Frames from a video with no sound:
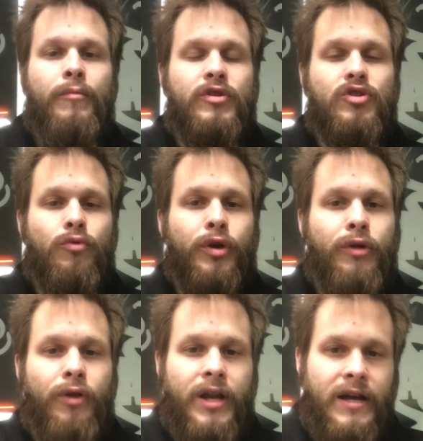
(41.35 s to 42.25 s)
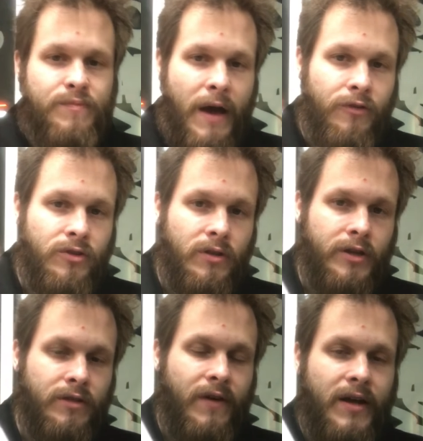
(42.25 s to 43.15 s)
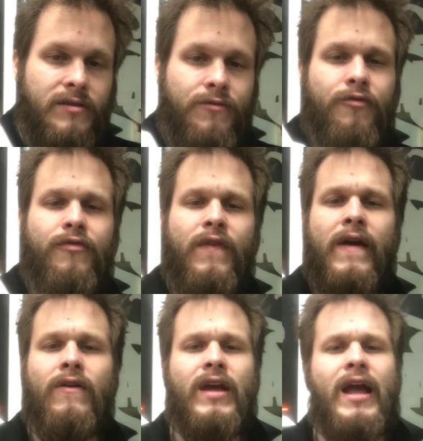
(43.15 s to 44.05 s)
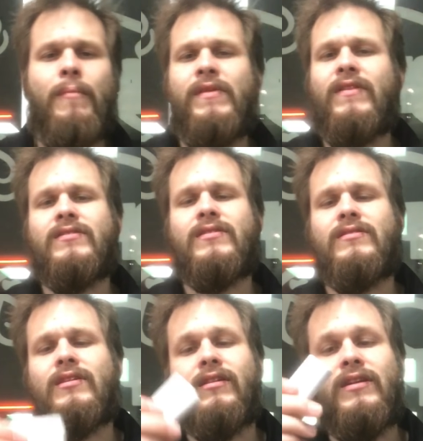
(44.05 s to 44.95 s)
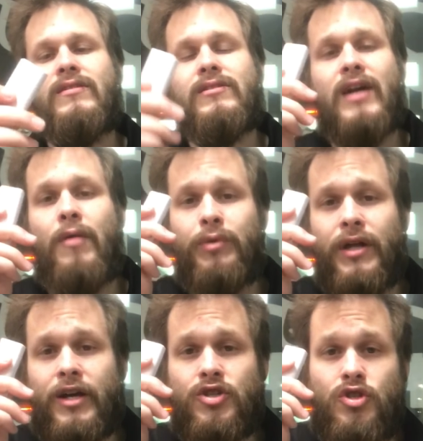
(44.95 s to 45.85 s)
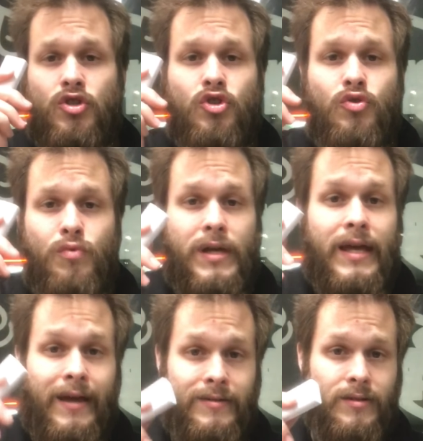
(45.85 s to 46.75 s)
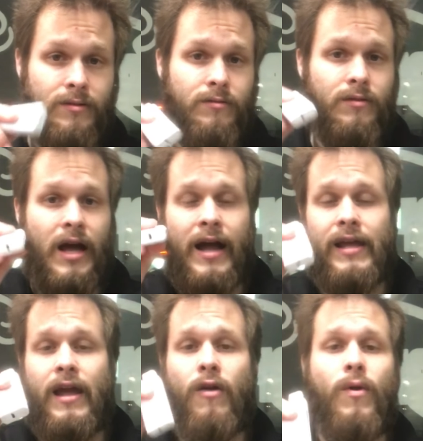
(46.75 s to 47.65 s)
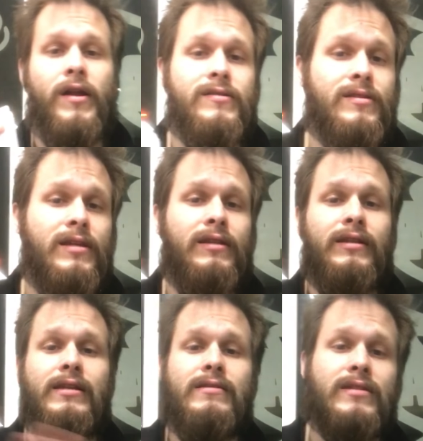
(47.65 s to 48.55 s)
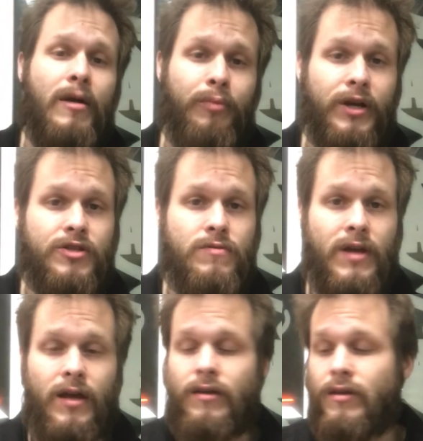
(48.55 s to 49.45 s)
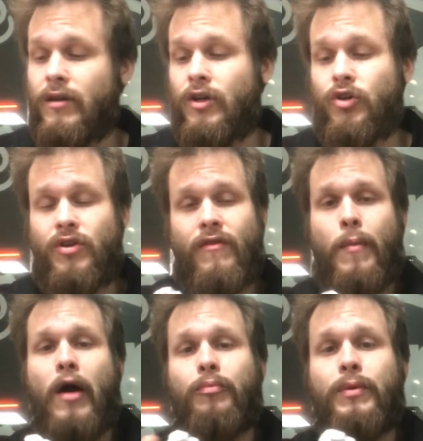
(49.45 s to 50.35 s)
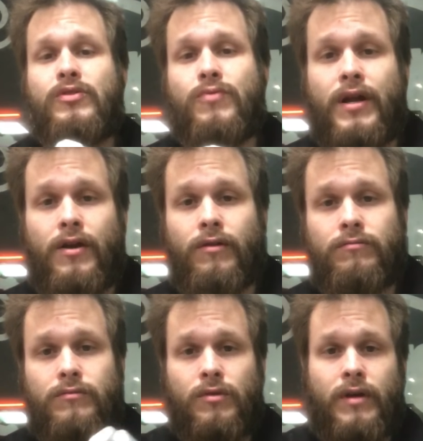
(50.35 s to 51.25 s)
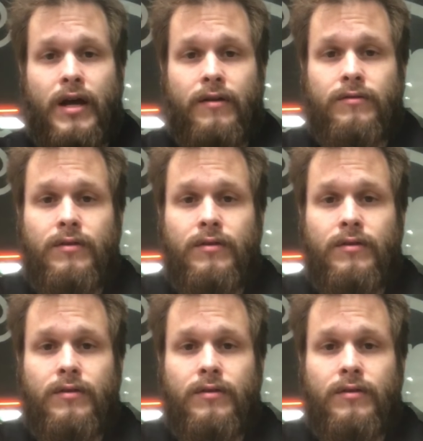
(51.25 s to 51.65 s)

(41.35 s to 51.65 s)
It's a really, really nice mouth-to-lung device. This is the least complex you get. The iCare one is the least complex you get. You have a mouthpiece right here, okay?